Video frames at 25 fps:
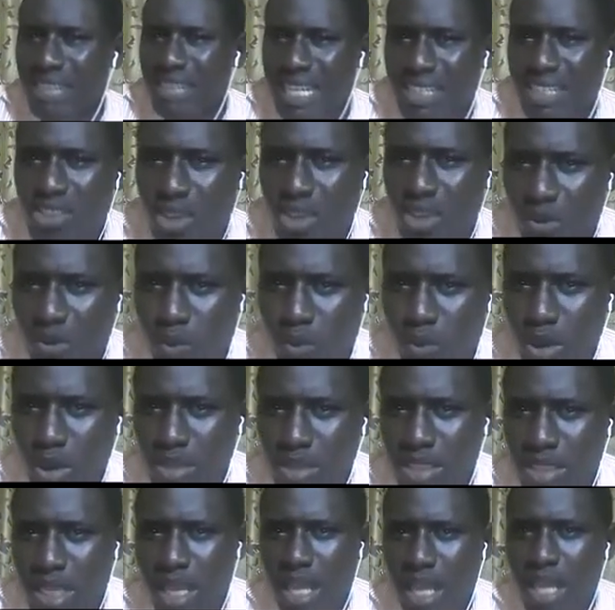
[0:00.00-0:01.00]
The rate
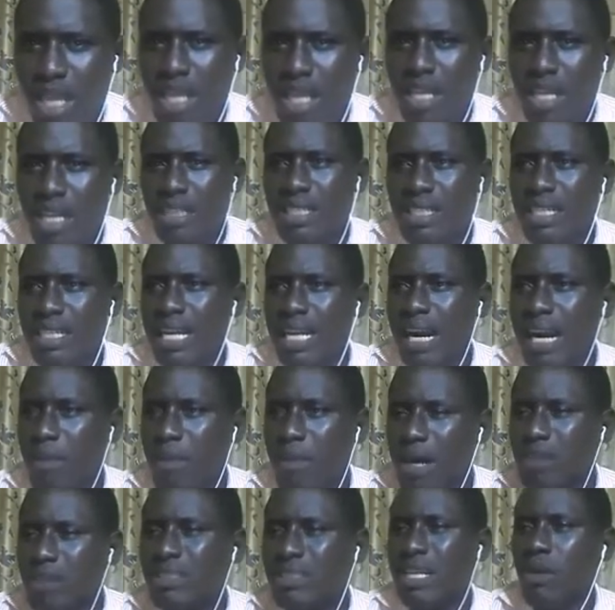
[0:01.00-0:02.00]
of what? The
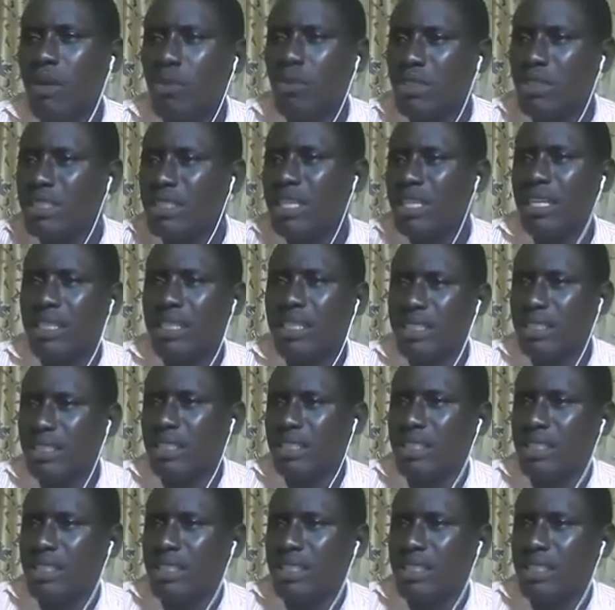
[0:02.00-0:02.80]
amount that will change,